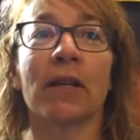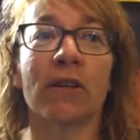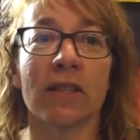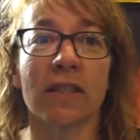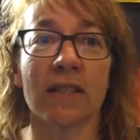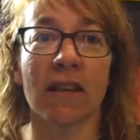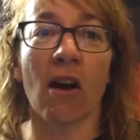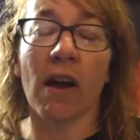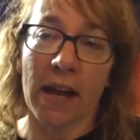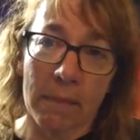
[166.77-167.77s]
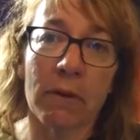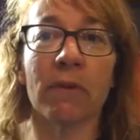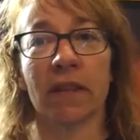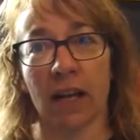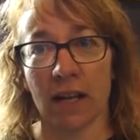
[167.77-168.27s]
Because I am the
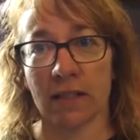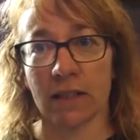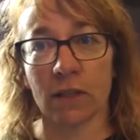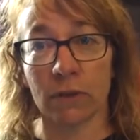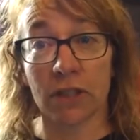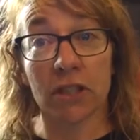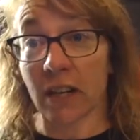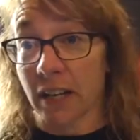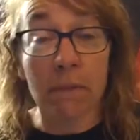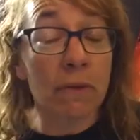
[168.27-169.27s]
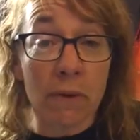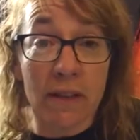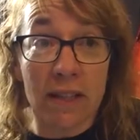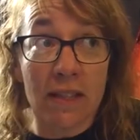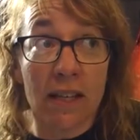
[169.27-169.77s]
one that asks the question. I am the
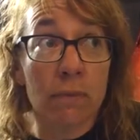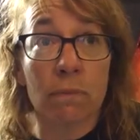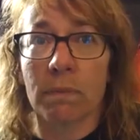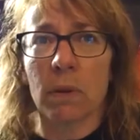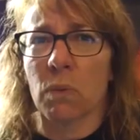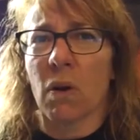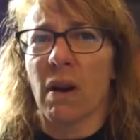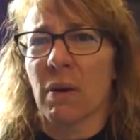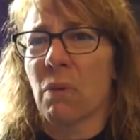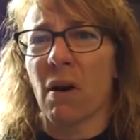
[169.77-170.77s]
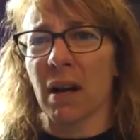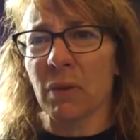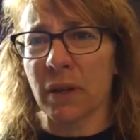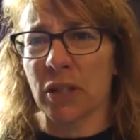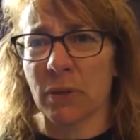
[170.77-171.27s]
one that says, but why? Why
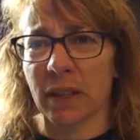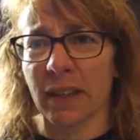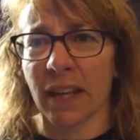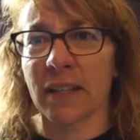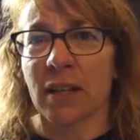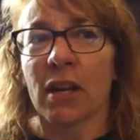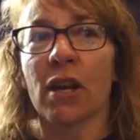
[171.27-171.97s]
are we doing that?